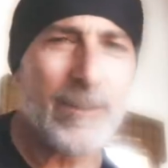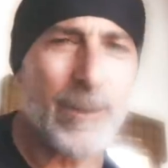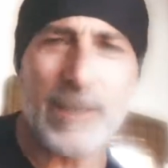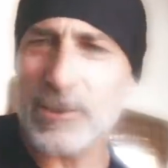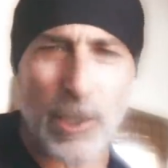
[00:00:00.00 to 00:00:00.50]

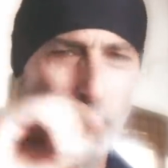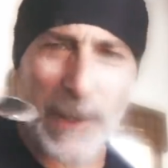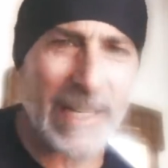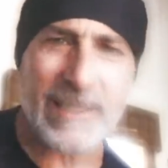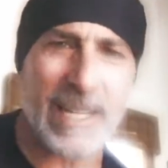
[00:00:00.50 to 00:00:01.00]
Well, don't
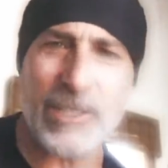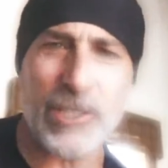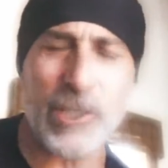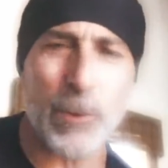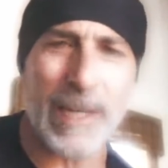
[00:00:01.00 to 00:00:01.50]
pay
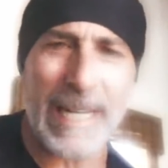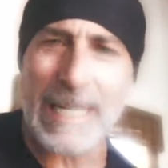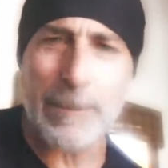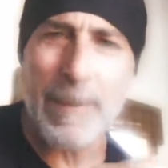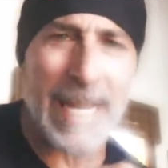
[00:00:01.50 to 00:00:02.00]
attention to what
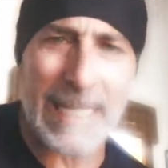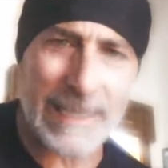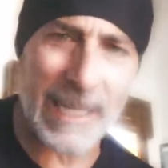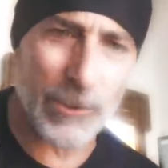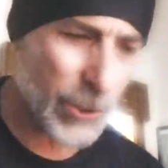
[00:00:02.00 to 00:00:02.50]
any man
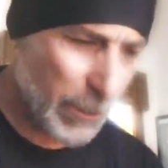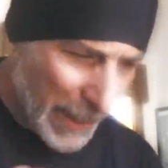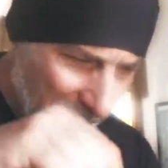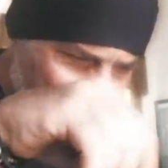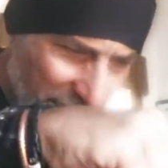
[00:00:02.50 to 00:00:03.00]
tells you.
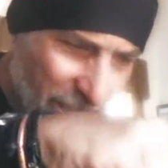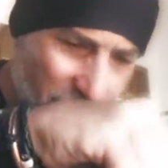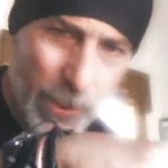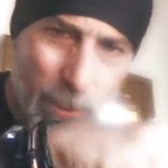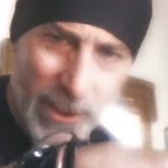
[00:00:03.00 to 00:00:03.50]
Pay
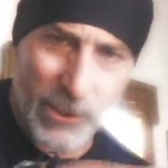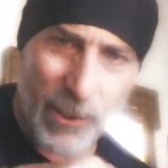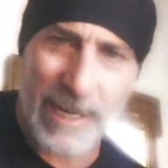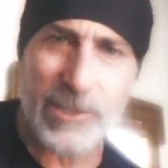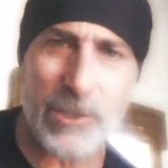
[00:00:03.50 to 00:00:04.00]
attention to what
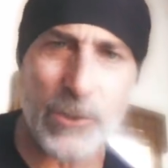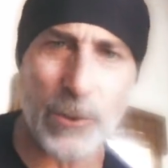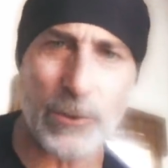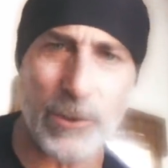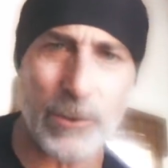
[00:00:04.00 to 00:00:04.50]
Christ
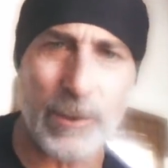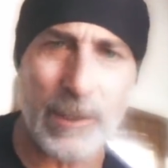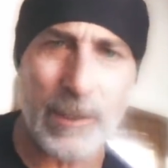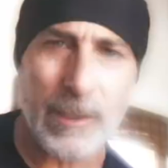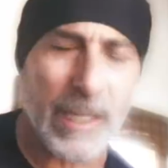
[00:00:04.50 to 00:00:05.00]
told you.
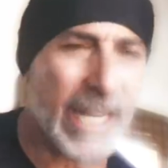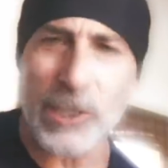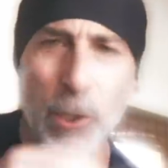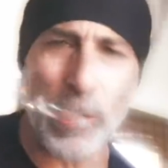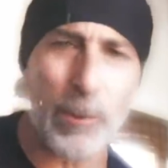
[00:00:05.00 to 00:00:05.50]

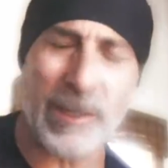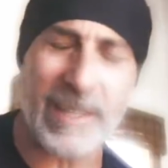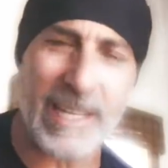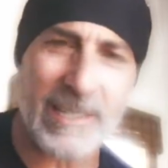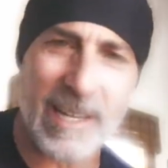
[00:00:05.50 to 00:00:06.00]
Ignore what
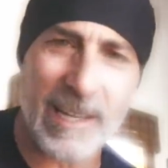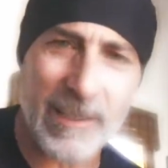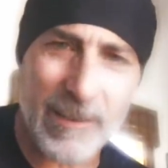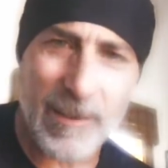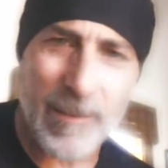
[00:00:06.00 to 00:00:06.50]
they say.
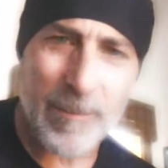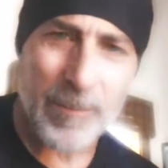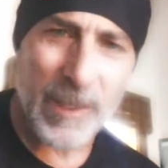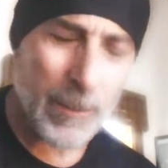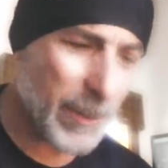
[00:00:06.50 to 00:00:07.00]

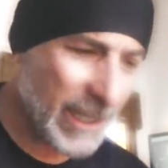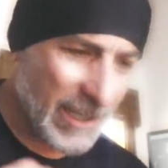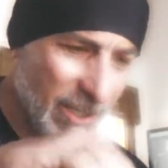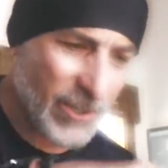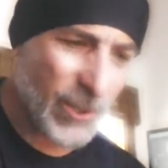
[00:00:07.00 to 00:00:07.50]

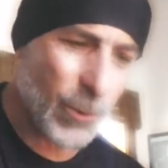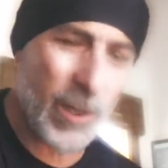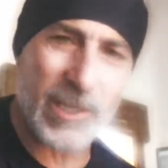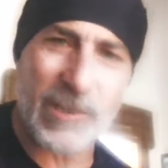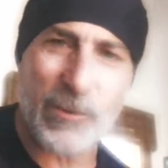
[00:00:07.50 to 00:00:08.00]
Because it's the
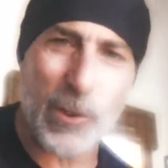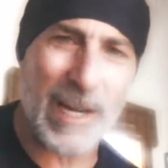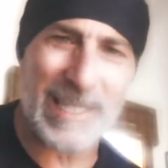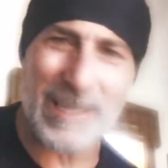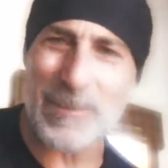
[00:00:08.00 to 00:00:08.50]
words of
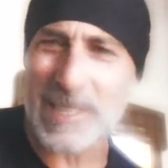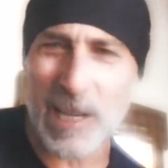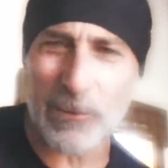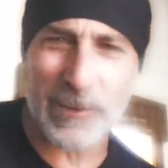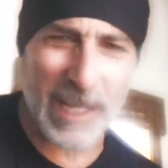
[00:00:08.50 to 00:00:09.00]
Christ
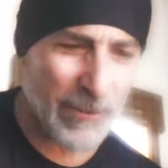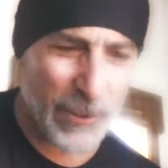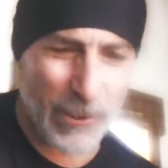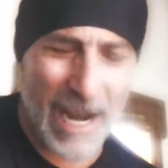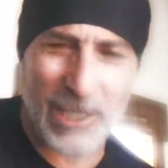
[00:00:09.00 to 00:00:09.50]
himself that
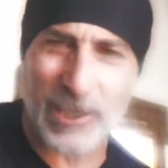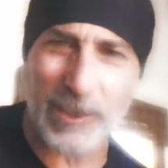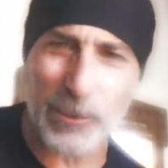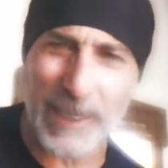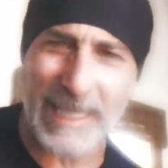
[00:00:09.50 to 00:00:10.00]
if you're
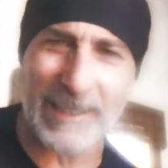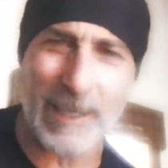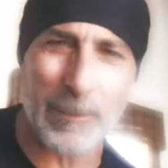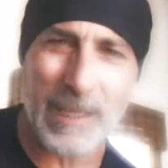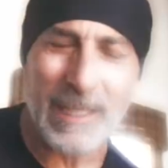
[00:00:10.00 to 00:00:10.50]
actually reading
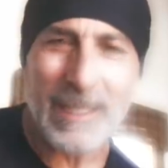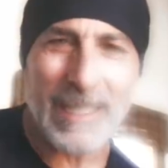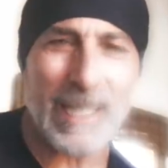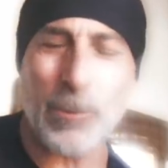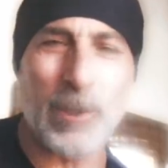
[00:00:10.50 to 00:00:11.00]
them,
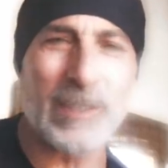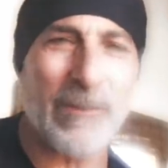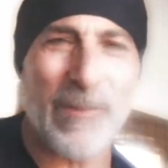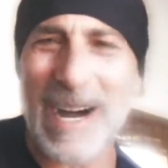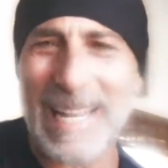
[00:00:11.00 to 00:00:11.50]
it will
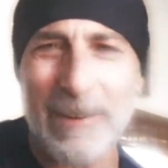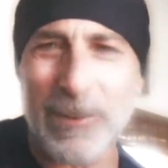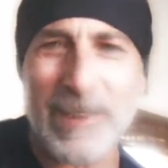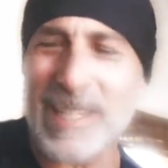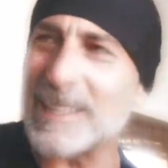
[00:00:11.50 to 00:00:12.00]
defy
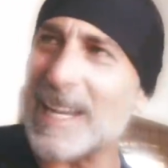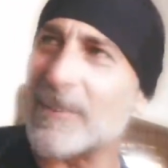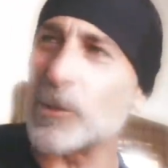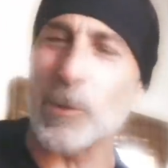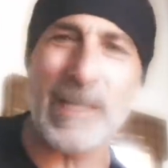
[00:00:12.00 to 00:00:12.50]
everything that
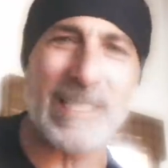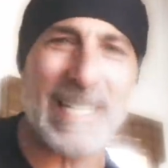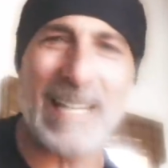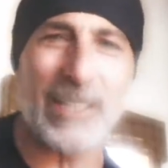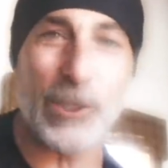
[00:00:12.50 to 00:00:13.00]
everyone is
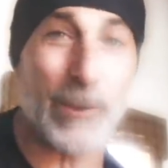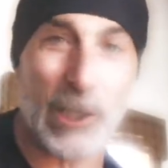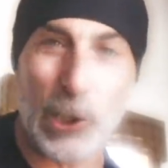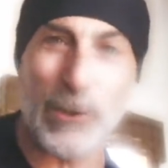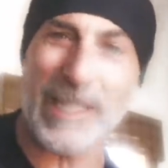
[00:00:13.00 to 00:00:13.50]
telling you,
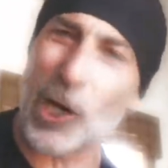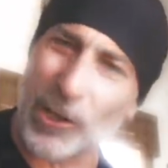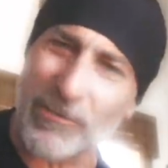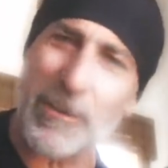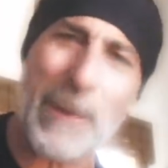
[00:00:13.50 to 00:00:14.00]
including
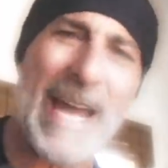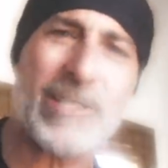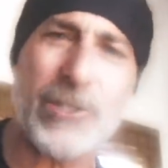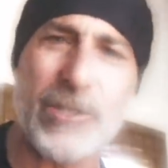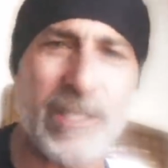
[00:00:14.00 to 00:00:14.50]
all of the
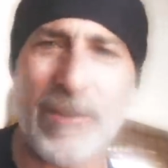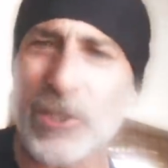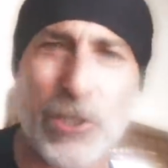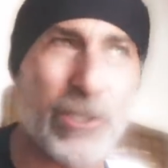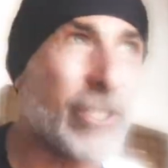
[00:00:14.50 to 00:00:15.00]
pastors and
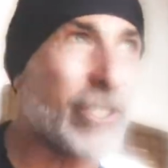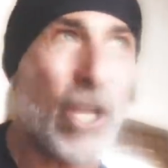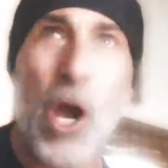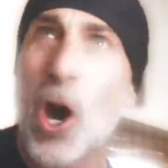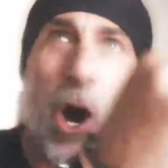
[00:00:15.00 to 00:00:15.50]
the
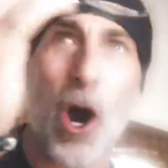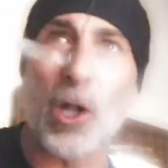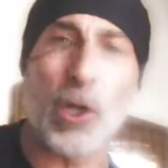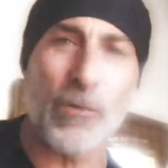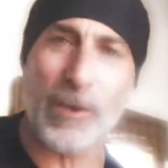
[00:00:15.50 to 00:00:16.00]
churches
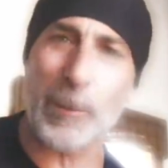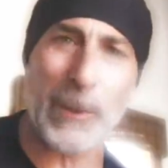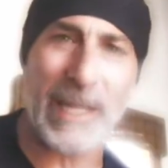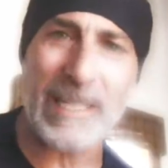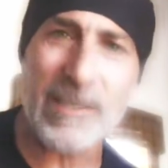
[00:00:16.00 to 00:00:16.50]
all over the
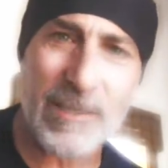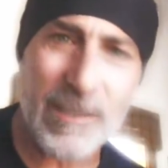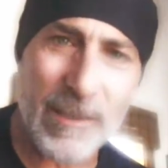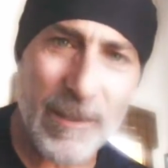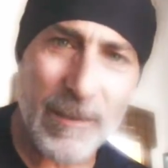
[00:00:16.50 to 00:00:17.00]
place.
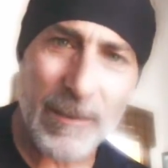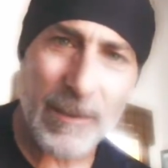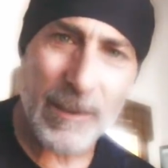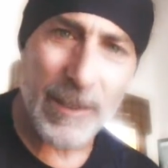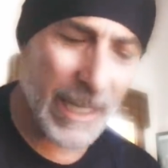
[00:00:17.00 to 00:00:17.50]

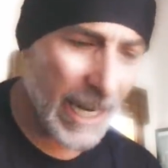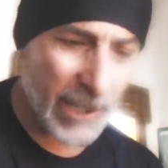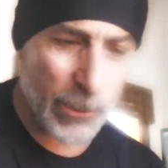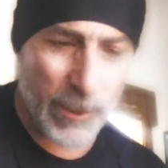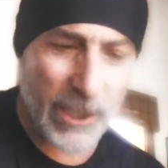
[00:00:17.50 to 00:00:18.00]
And I
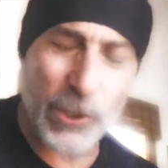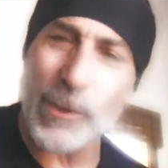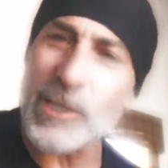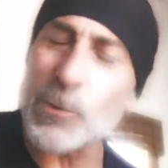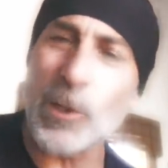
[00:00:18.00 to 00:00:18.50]
can read you
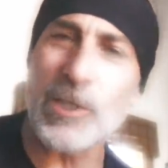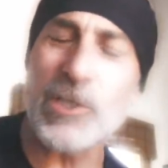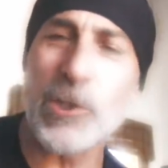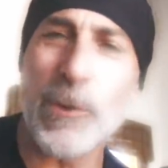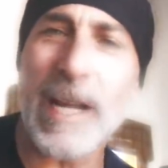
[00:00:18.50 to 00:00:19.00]
his
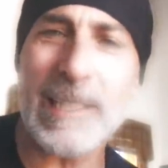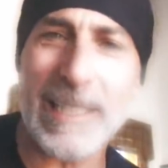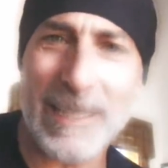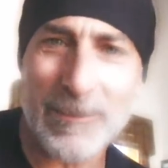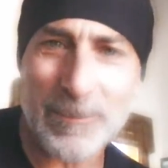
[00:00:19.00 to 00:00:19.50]
words directly.